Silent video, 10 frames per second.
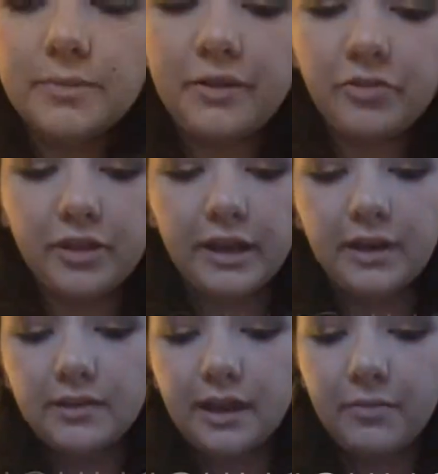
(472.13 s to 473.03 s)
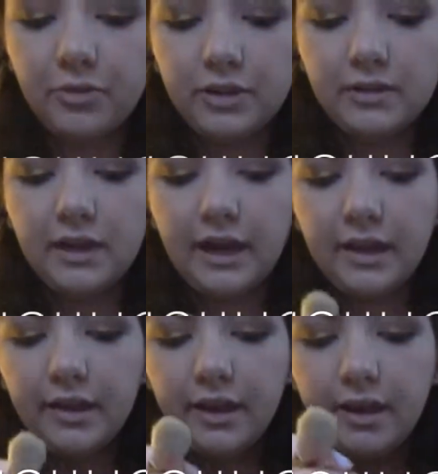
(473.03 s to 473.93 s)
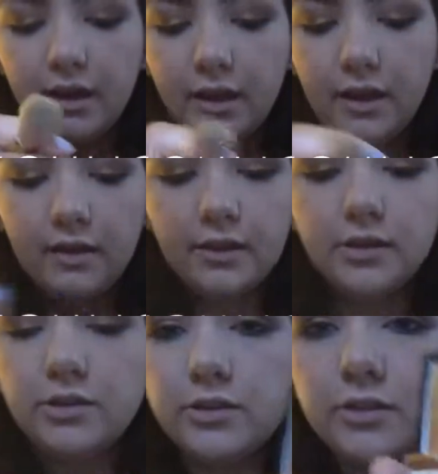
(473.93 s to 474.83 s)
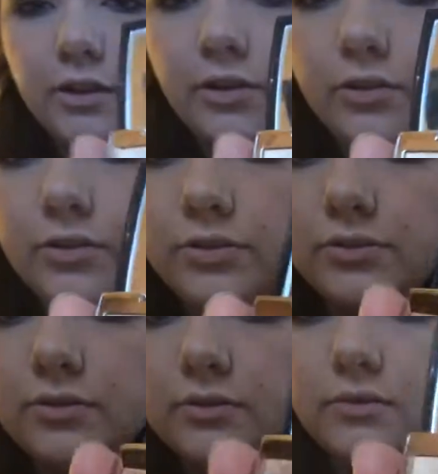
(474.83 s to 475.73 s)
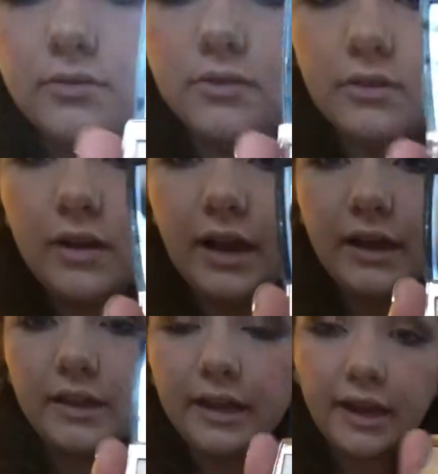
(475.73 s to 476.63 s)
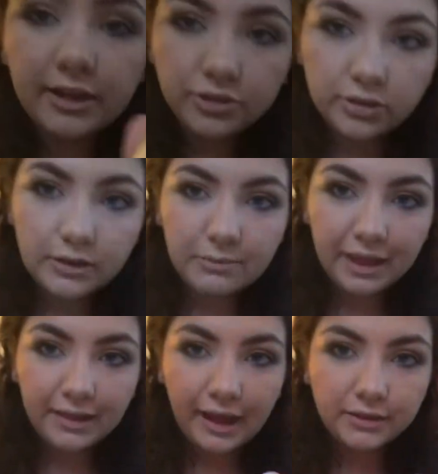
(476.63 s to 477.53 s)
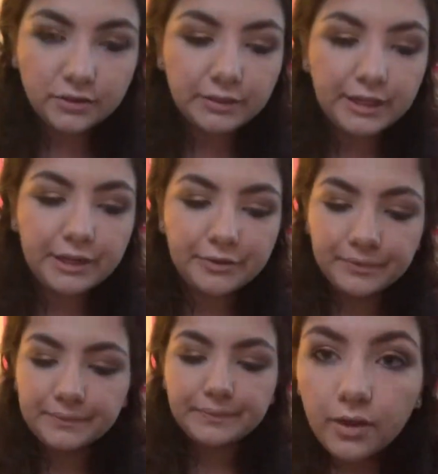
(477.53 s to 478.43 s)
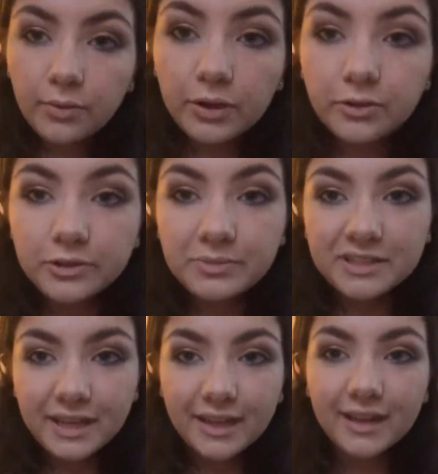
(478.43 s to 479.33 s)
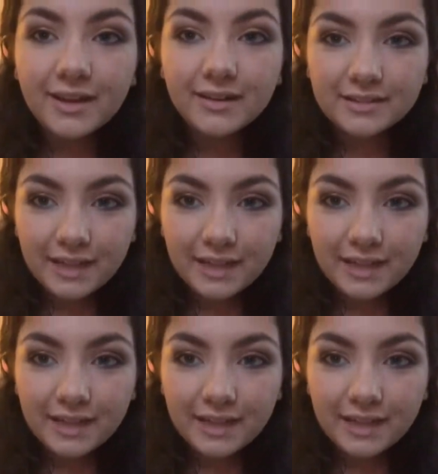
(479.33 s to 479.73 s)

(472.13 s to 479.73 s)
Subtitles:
Beverly Hills Amrezy highlight. This is just a gold highlight. I showed it in my last video. We're going to be taking it on a